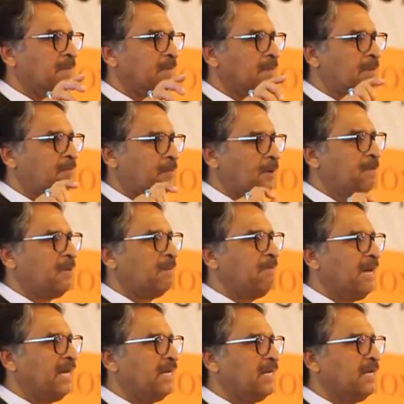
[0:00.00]
the proper
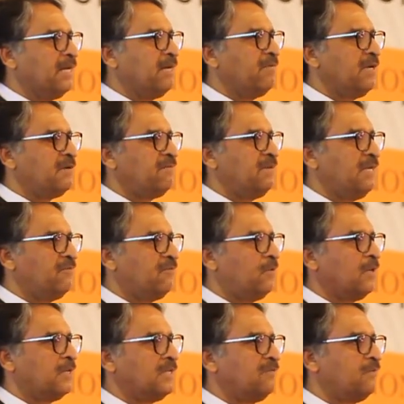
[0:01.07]
manner in which we
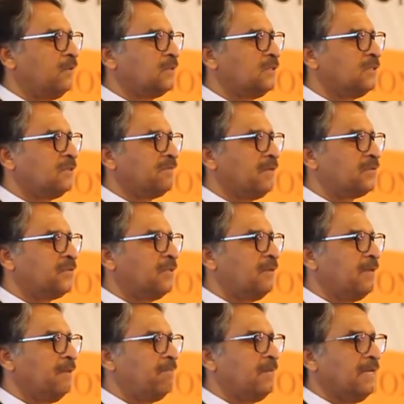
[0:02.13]
fought the forces of
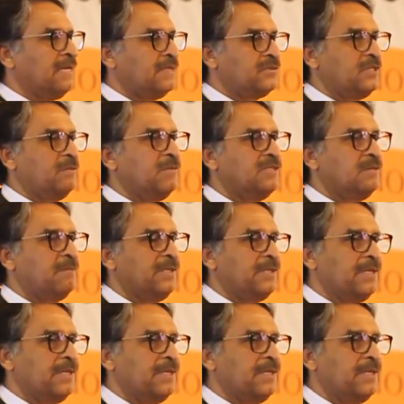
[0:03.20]
extremism and